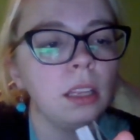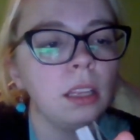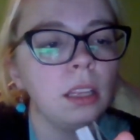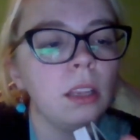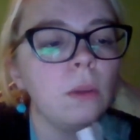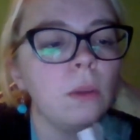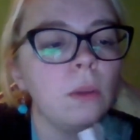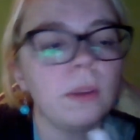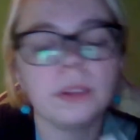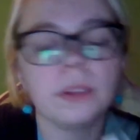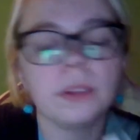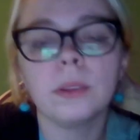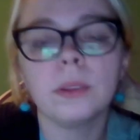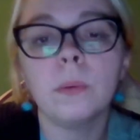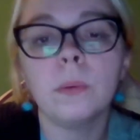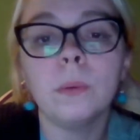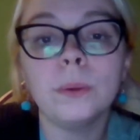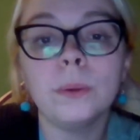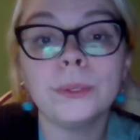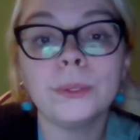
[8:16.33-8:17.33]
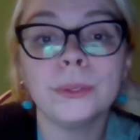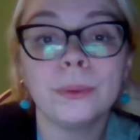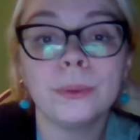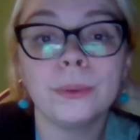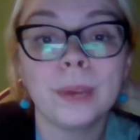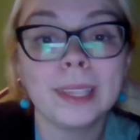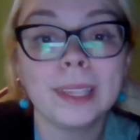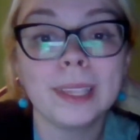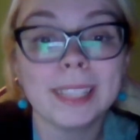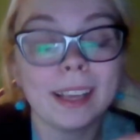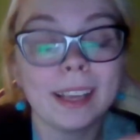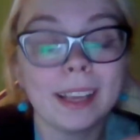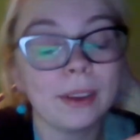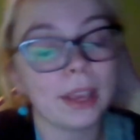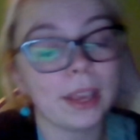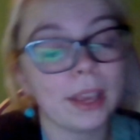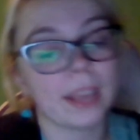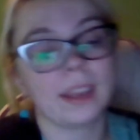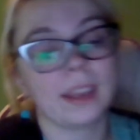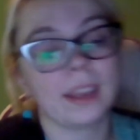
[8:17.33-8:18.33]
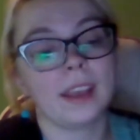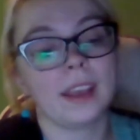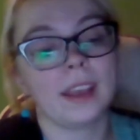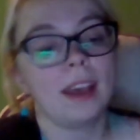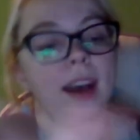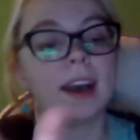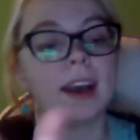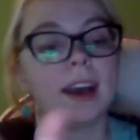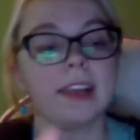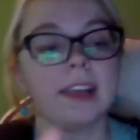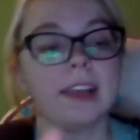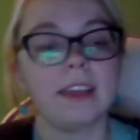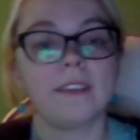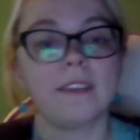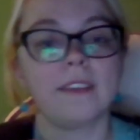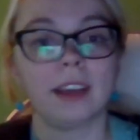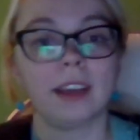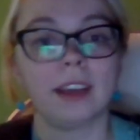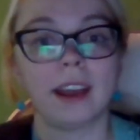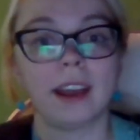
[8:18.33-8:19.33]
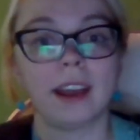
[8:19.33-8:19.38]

the woozle was it? Okay, I love it.